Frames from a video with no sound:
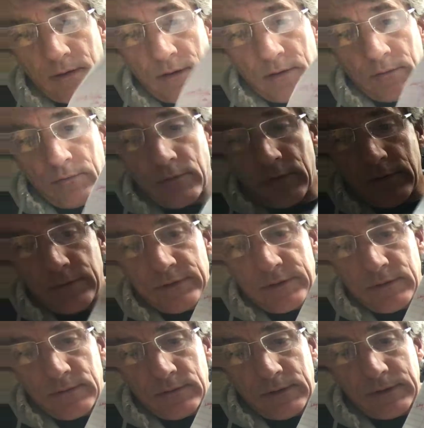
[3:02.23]
our rho is
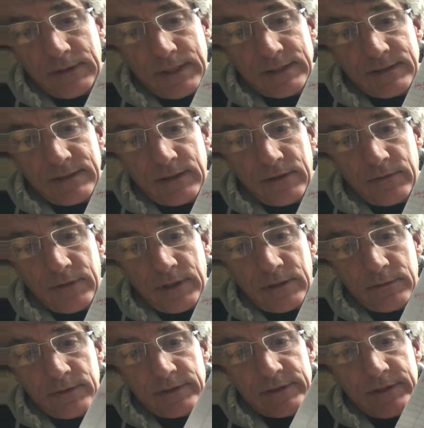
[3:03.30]
less than or
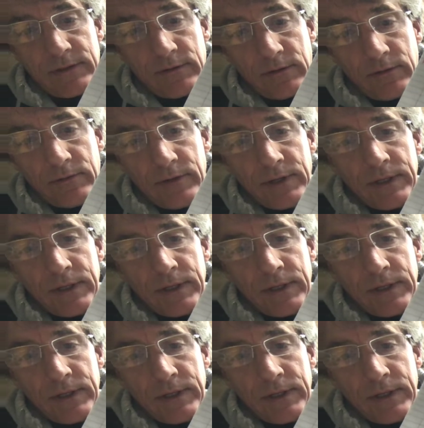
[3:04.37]
equal to 0,